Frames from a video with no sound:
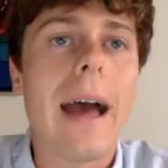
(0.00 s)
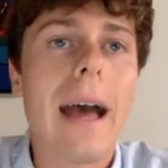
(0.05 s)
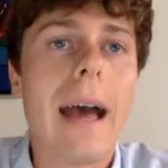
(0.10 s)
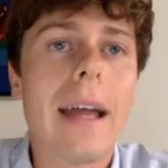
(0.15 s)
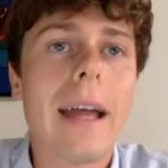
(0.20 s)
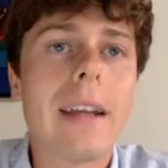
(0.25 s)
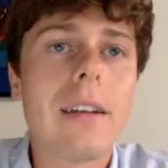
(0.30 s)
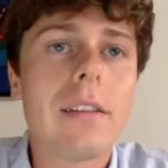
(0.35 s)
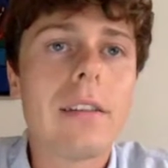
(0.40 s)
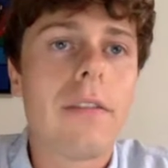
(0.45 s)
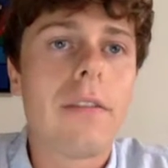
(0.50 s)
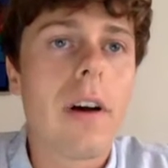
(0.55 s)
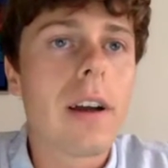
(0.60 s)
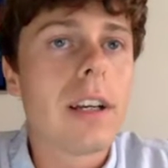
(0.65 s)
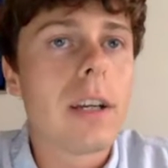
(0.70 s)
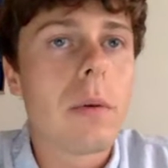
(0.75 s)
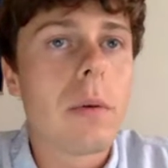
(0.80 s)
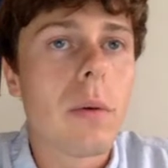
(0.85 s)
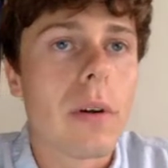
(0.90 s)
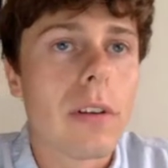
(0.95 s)
And
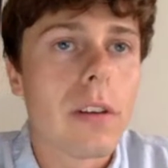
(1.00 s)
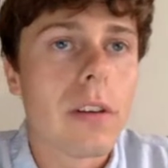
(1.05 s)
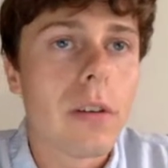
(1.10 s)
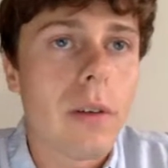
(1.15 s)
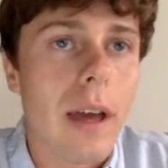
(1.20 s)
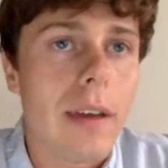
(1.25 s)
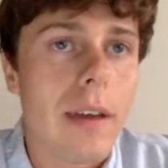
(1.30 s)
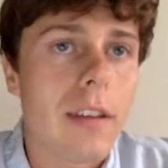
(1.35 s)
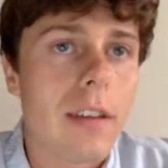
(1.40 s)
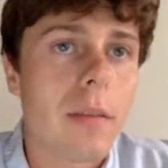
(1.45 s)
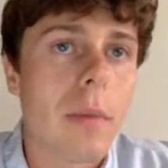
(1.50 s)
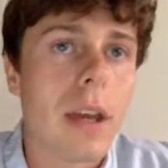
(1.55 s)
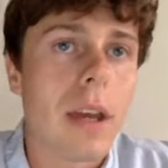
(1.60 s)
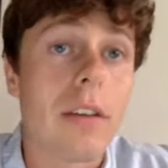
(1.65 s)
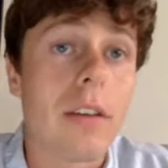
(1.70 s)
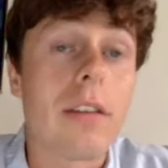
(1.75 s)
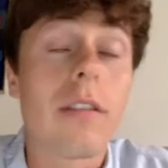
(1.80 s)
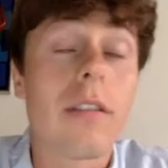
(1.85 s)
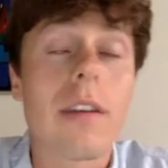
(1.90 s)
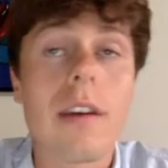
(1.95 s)
finally, we want to
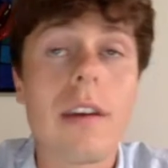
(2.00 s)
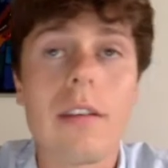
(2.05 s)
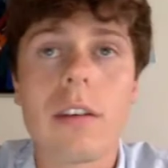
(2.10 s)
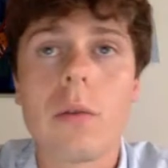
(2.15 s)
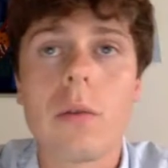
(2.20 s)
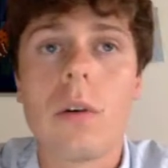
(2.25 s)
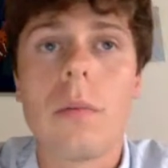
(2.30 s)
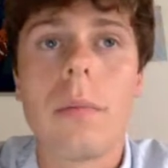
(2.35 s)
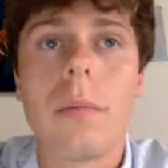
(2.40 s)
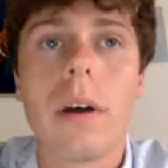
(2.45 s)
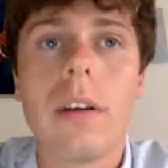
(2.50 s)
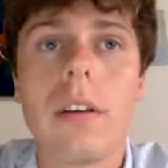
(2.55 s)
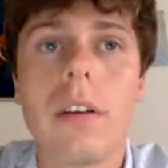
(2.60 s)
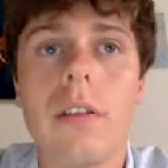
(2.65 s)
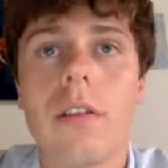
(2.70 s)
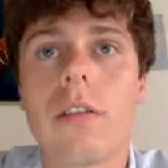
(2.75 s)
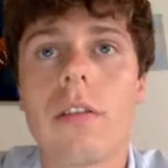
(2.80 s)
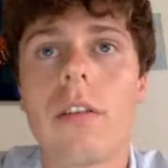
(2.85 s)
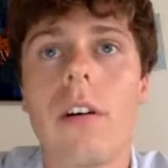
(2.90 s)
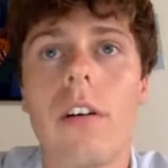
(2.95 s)
estimate the seasonal
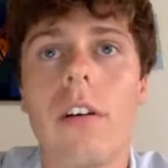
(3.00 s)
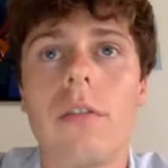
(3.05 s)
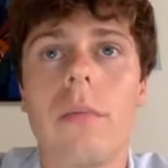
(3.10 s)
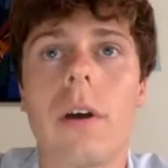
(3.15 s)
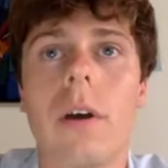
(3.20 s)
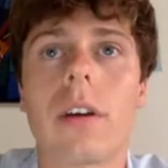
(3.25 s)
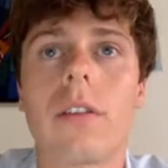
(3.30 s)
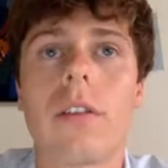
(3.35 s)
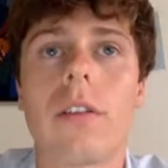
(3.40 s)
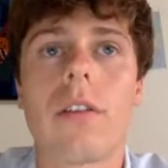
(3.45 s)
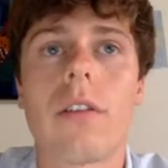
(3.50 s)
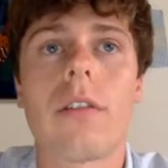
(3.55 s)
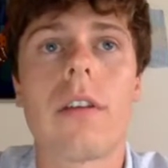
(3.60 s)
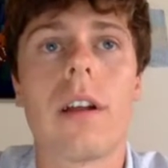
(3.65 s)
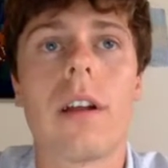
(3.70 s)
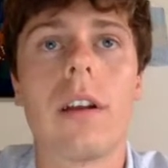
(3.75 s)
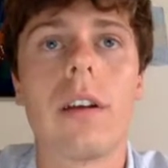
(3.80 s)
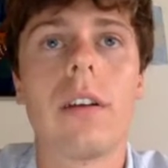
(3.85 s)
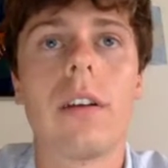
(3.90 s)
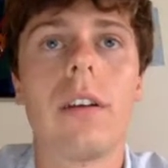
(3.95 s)
abundance of
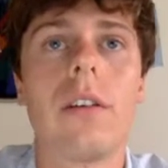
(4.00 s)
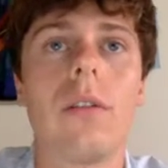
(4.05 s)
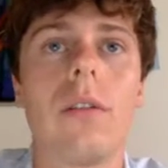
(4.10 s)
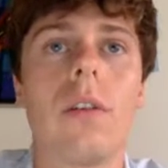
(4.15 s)
Microsetella